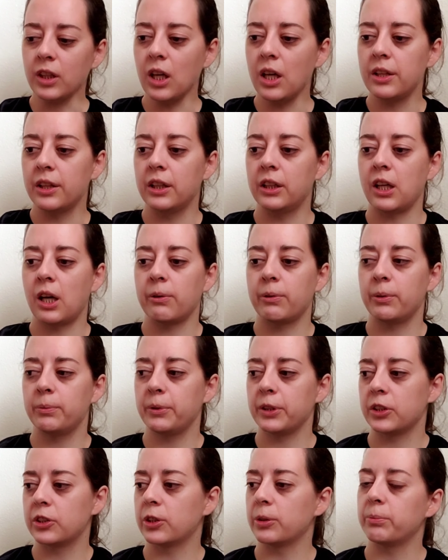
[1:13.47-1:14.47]
and then I would
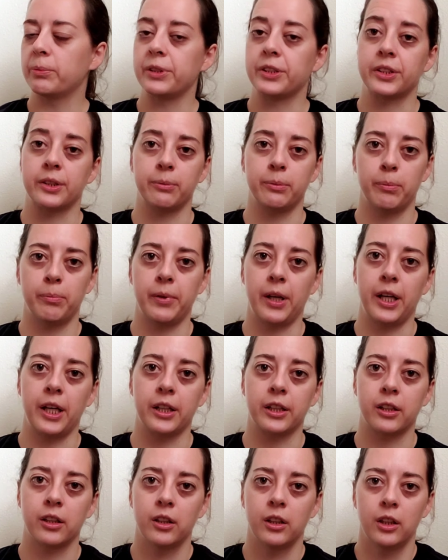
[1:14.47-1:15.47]
make sure my sleeping
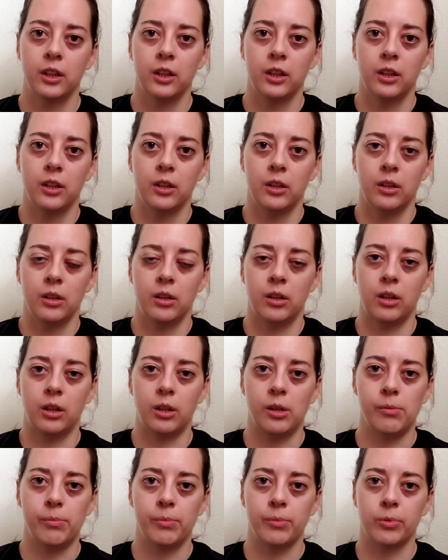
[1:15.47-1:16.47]
bag
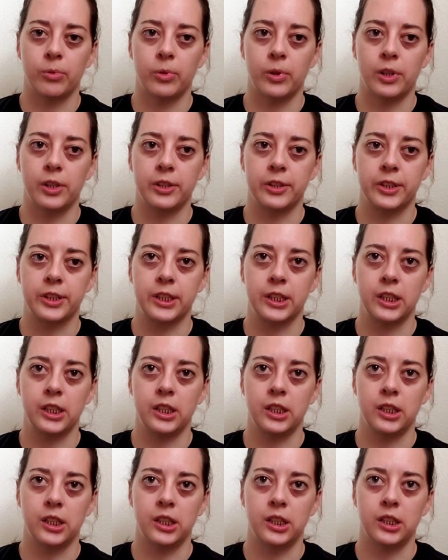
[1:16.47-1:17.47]
was
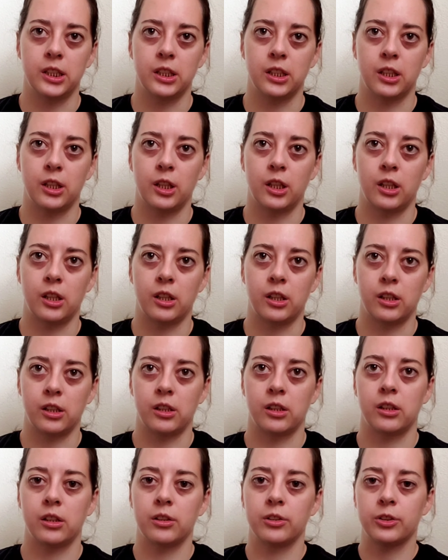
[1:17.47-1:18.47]
in
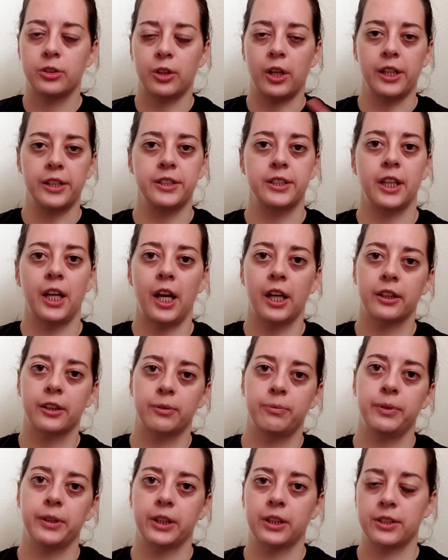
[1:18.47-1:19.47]
a dry sack,
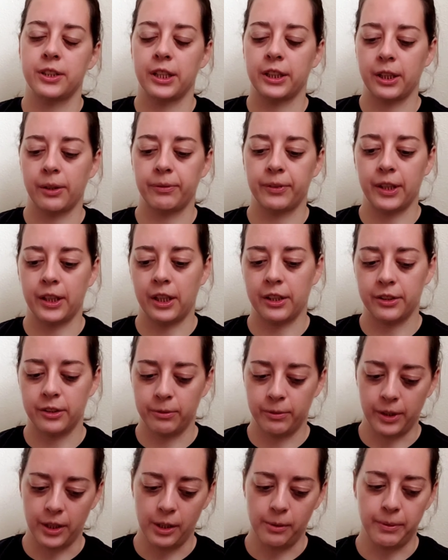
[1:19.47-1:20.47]
because I kept that at the
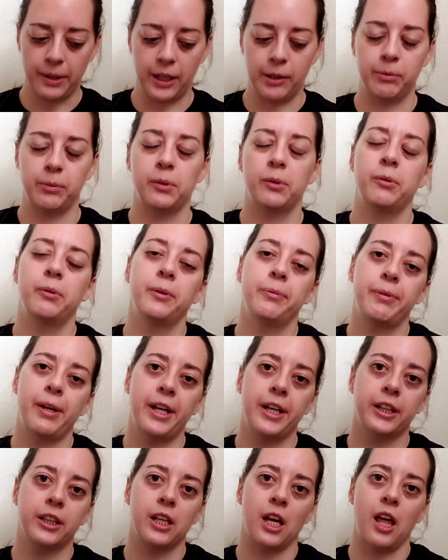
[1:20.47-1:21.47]
very bottom of my
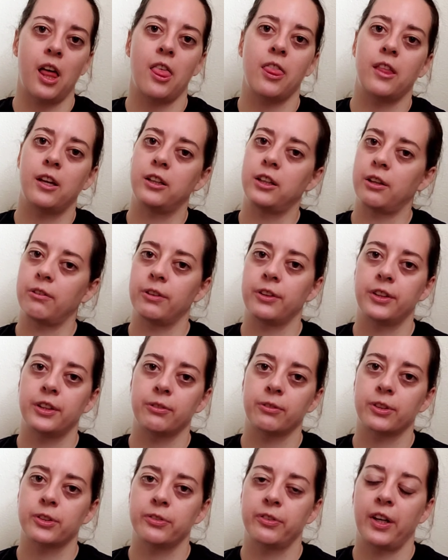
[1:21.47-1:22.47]
bag, and then everything
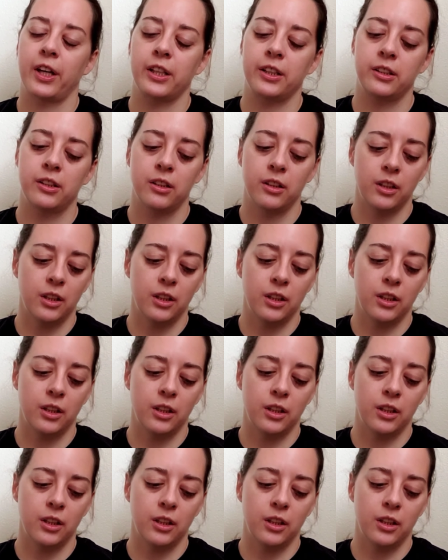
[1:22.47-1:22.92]
was fine.